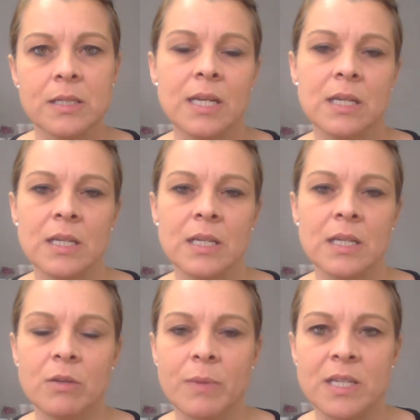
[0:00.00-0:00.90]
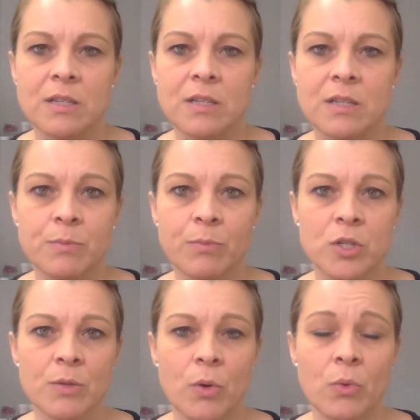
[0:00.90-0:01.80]
can give you the best advice
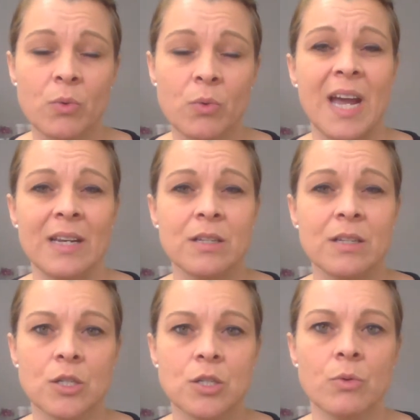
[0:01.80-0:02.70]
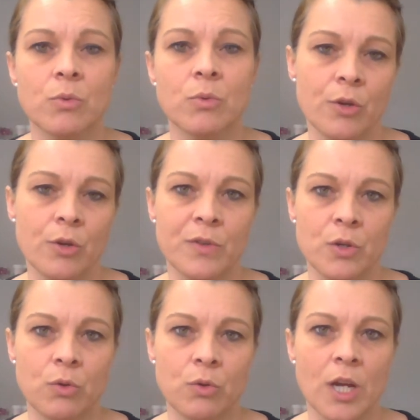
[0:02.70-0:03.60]
possible, tailored to suit you for
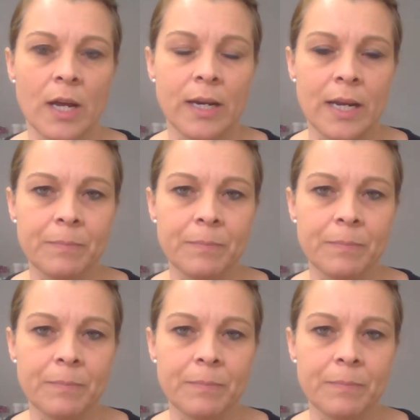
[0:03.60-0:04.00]
your journey.